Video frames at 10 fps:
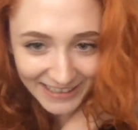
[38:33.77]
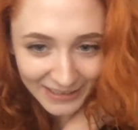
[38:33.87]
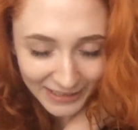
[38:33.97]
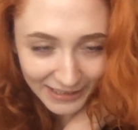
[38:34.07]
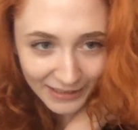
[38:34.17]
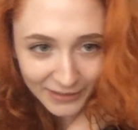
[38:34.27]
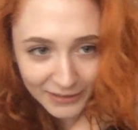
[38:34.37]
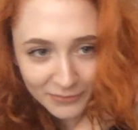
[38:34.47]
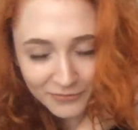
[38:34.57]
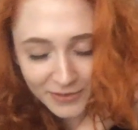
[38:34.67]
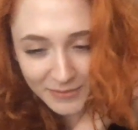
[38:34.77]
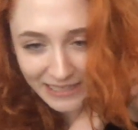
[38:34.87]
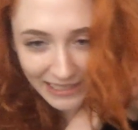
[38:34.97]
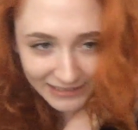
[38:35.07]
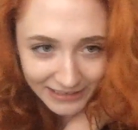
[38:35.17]
I come from a
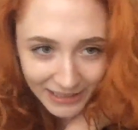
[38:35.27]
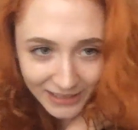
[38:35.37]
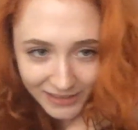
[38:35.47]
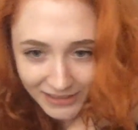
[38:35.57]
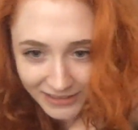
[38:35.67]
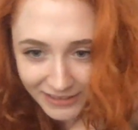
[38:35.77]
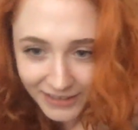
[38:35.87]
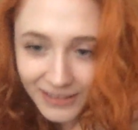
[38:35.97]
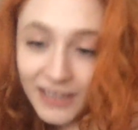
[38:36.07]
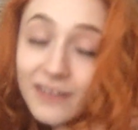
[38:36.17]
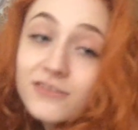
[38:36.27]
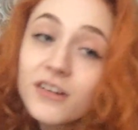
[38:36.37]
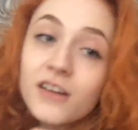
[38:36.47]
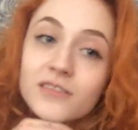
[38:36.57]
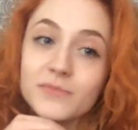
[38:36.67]
land down under. I have
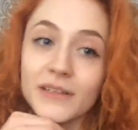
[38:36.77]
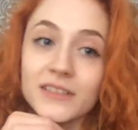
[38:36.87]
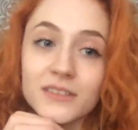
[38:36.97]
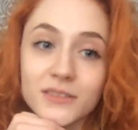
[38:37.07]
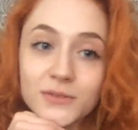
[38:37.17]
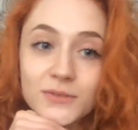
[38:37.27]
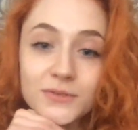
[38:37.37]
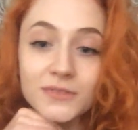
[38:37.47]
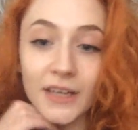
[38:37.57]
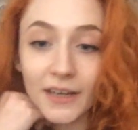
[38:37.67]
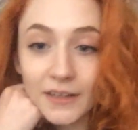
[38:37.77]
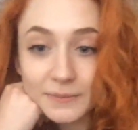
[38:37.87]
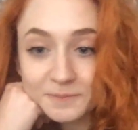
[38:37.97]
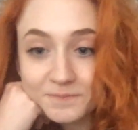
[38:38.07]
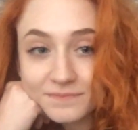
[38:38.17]
not been to
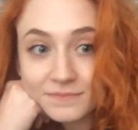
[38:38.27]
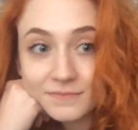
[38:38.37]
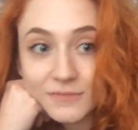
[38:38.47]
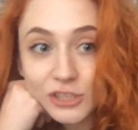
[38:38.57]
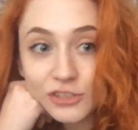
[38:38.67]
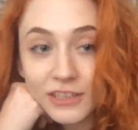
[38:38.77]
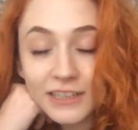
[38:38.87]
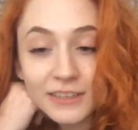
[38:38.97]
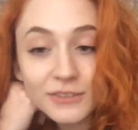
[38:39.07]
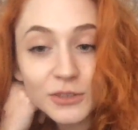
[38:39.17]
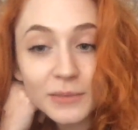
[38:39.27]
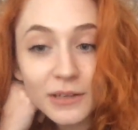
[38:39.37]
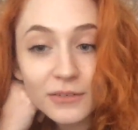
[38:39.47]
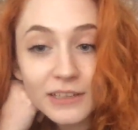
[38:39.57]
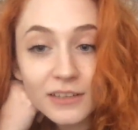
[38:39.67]
Australia. No, but I
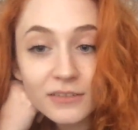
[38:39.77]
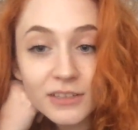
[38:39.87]
really love to.